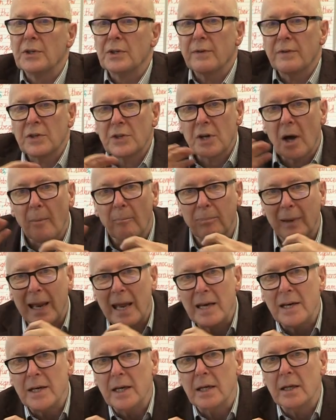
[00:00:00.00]
So we start
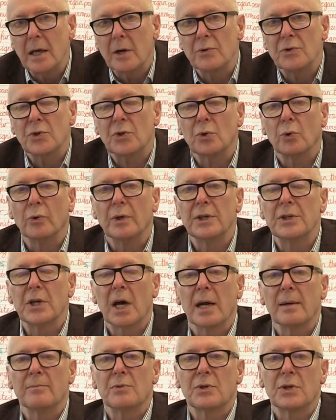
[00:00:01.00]
blending those story
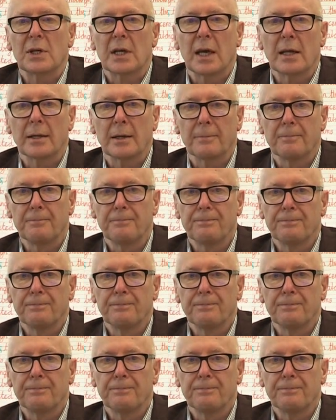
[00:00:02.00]
types together.